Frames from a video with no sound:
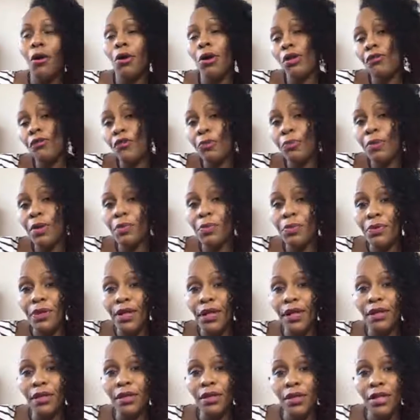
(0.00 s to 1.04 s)
only for people
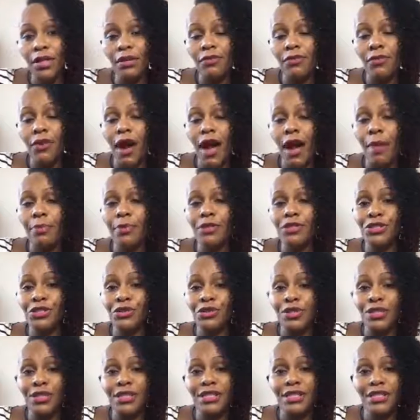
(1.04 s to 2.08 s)
that are looking for
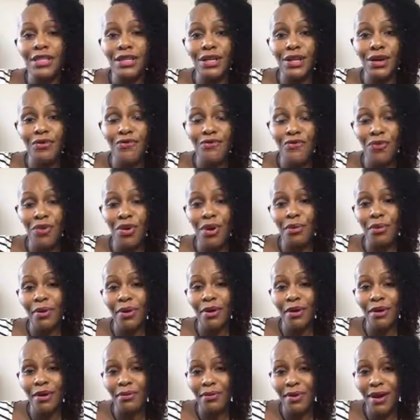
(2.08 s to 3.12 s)
opportunities to go
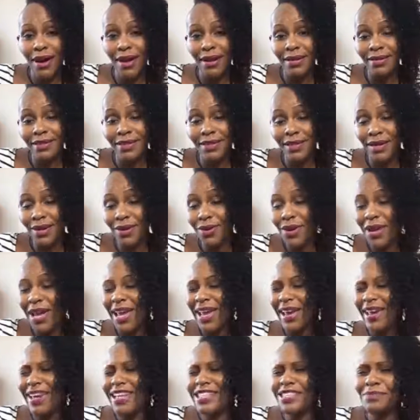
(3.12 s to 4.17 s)
forward, all right? So
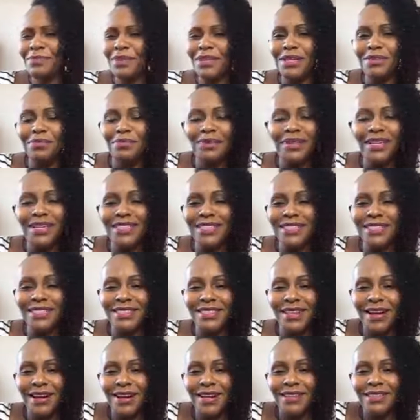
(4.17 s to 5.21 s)
it's been a pleasure
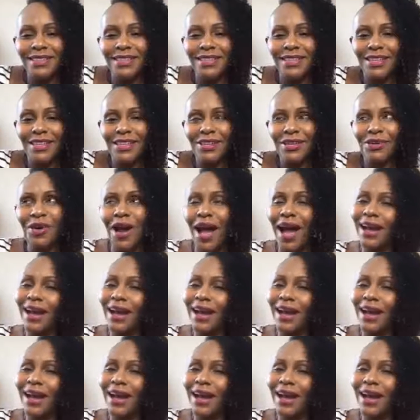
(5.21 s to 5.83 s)
talking to you.